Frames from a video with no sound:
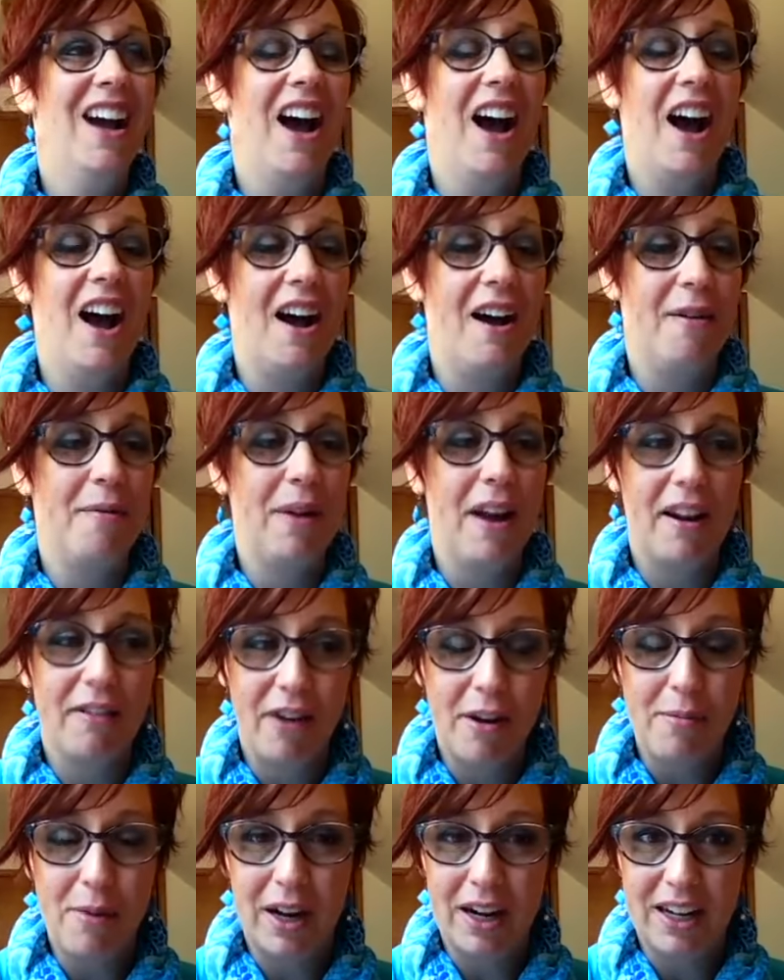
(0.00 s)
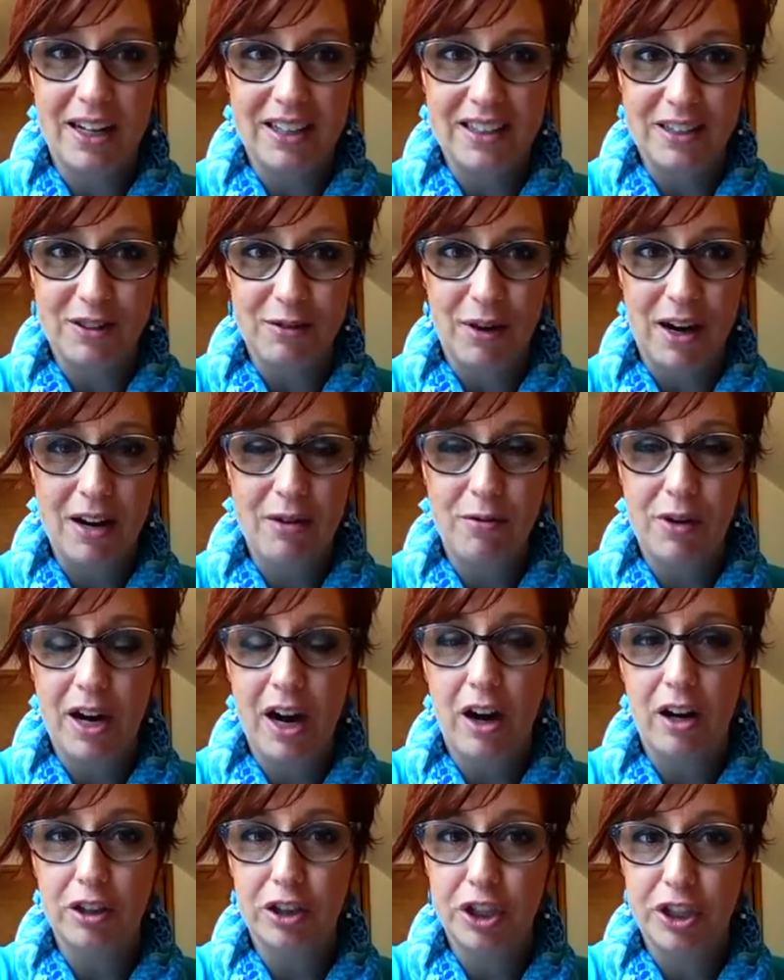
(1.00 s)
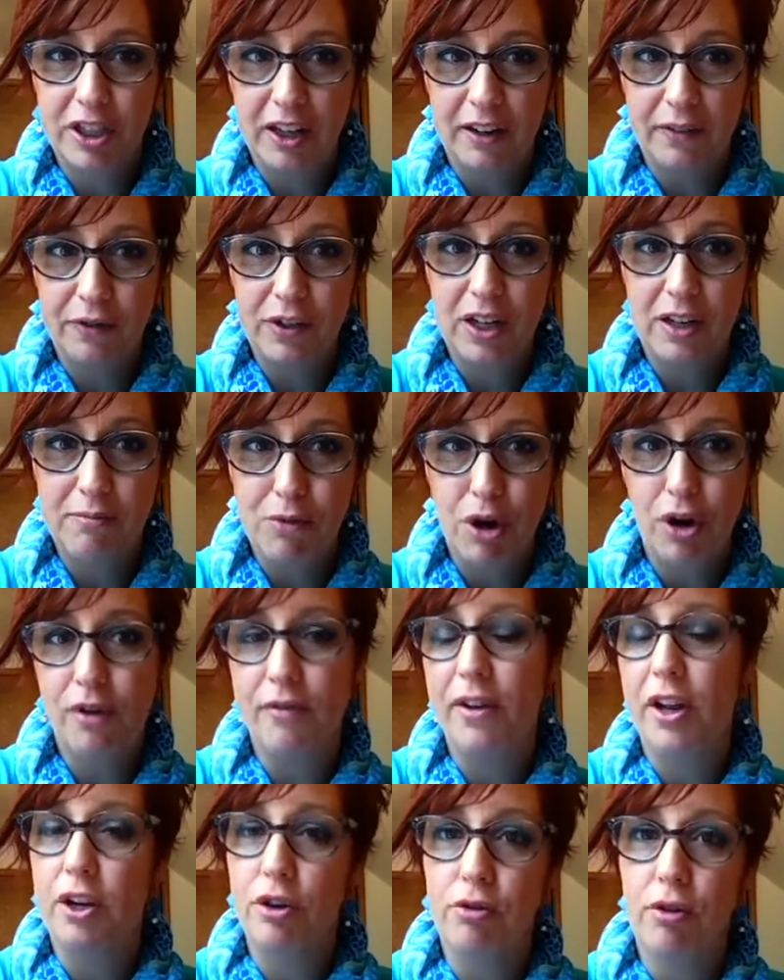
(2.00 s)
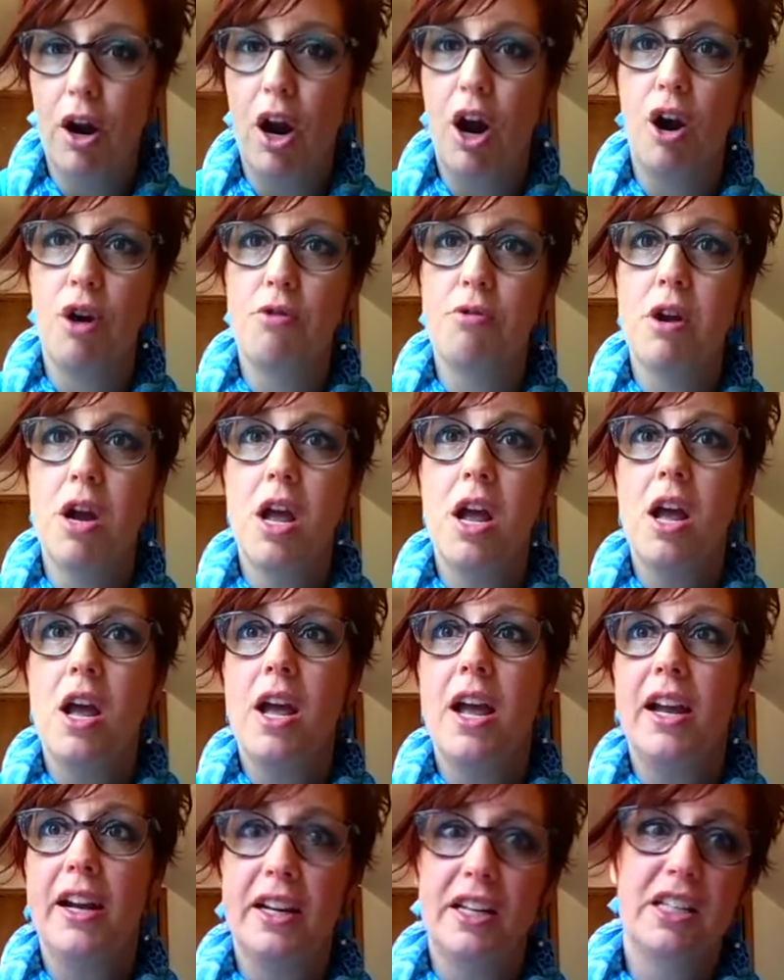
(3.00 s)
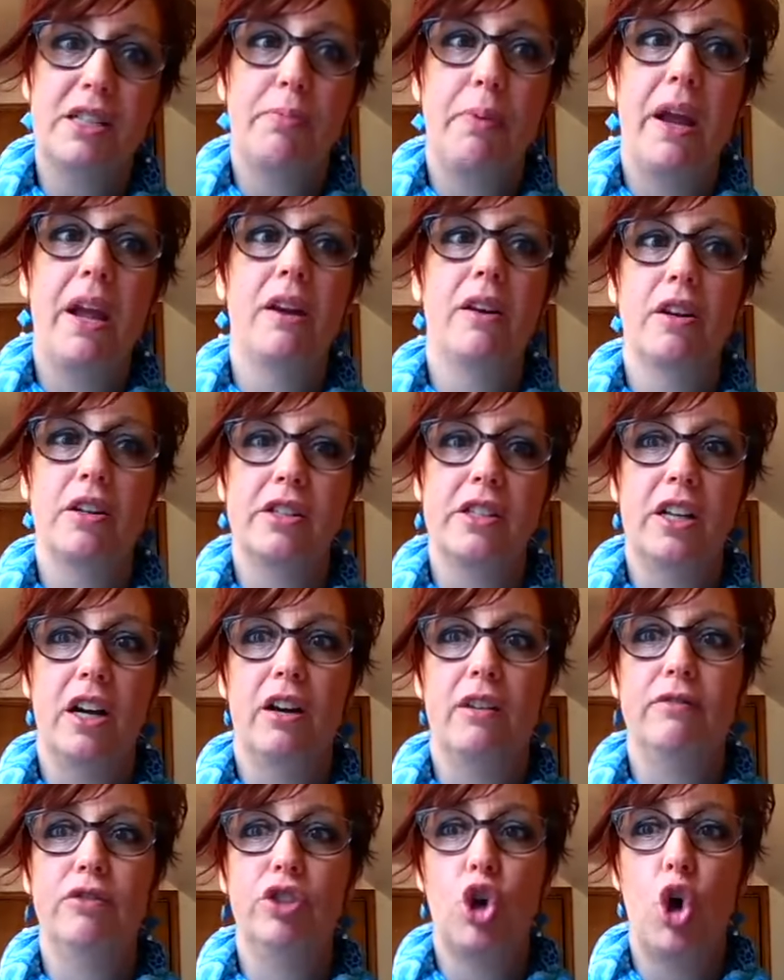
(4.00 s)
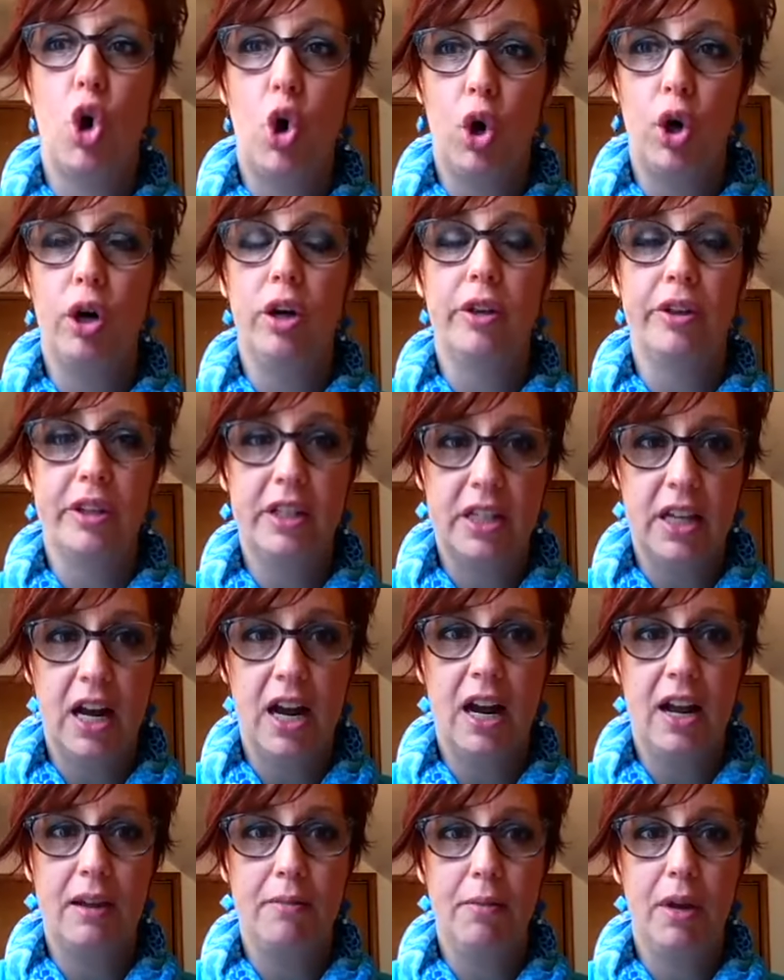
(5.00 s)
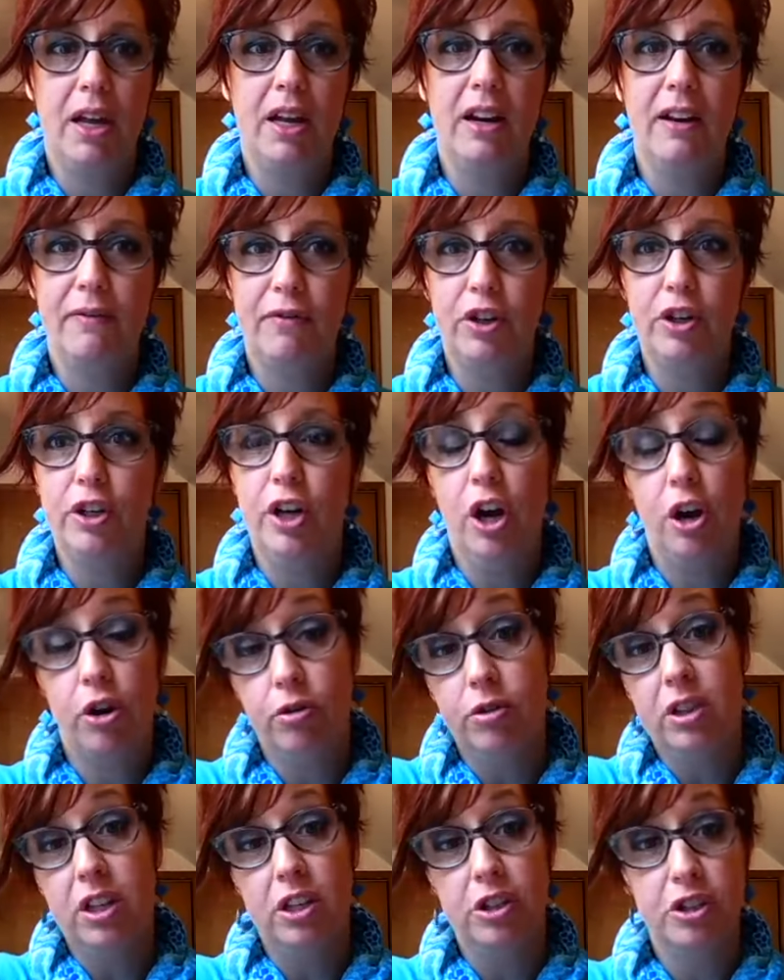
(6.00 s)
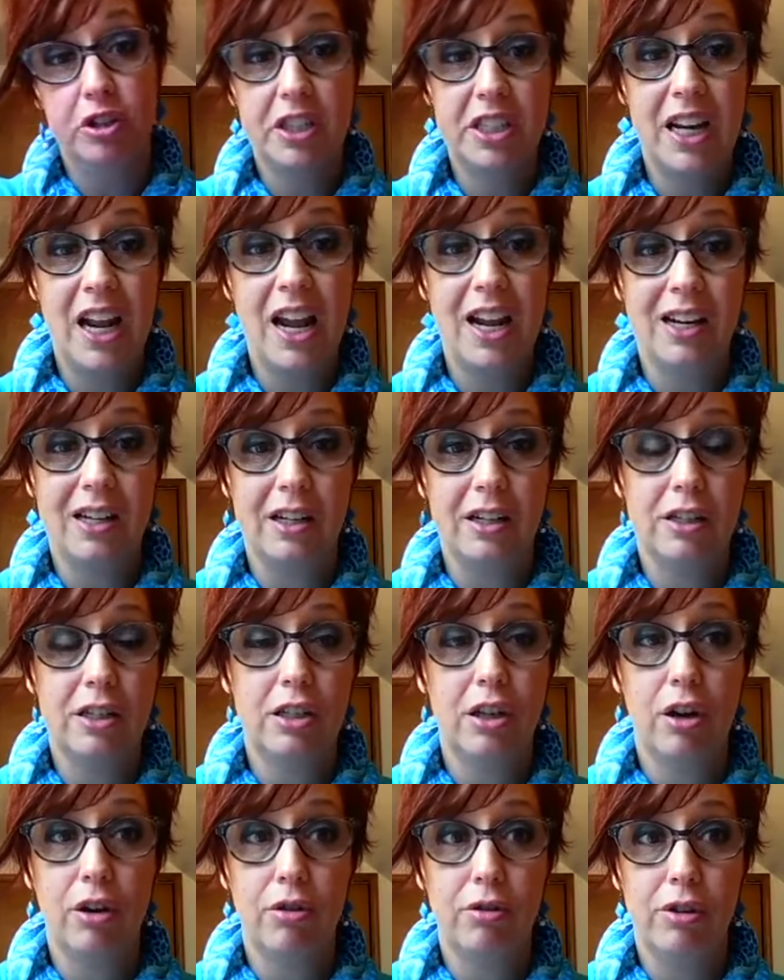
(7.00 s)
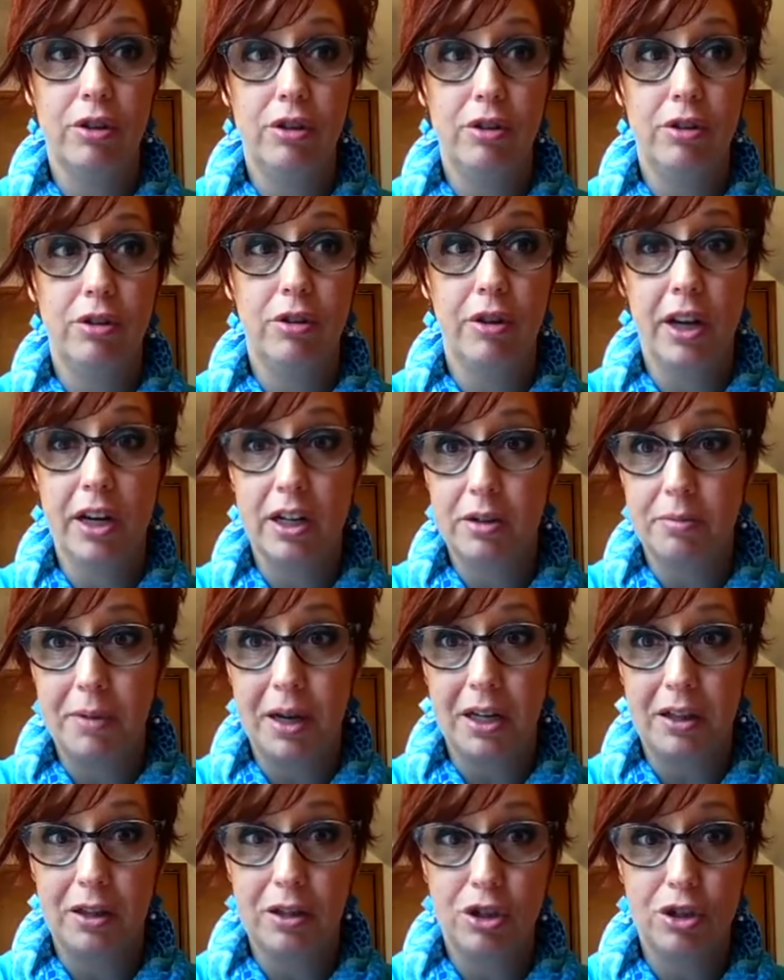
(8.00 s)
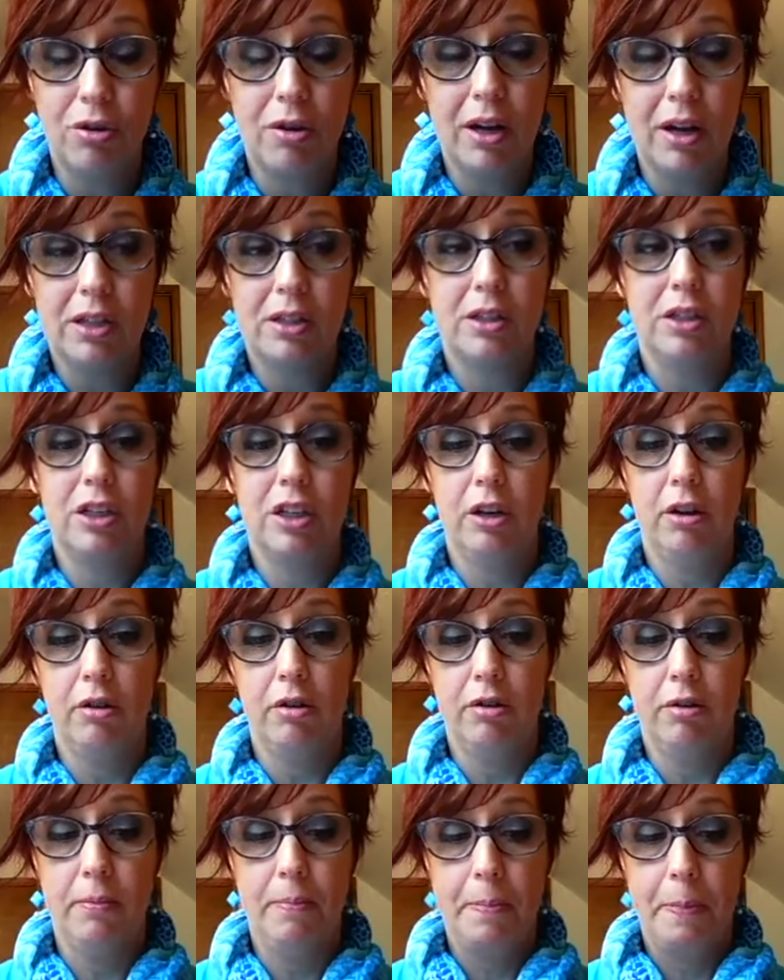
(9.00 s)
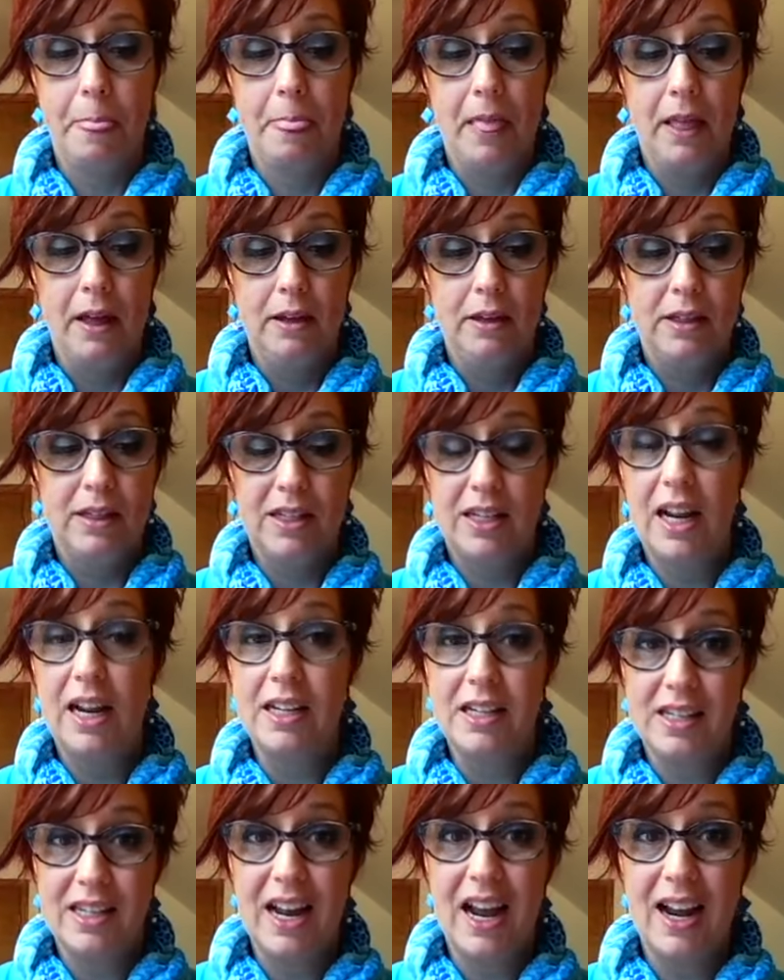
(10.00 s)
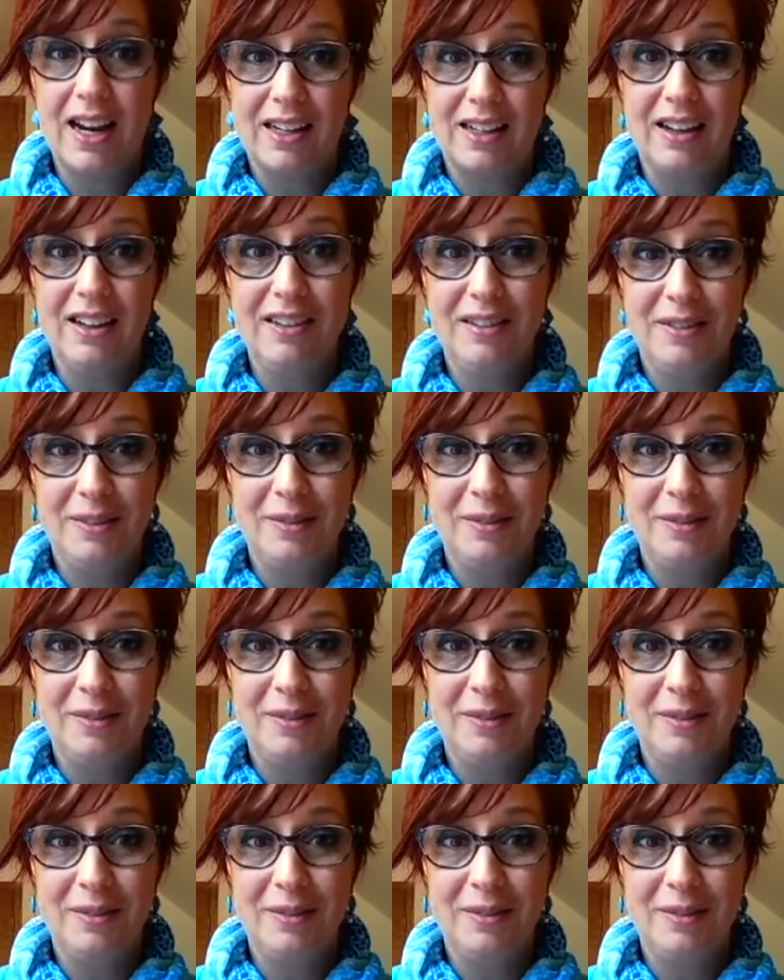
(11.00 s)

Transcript: Um, everybody is, right? We all shift and move and grow and expand ourselves all the time. And if you don't, then you're stagnant. So you get to make the choice. Do you stay stagnant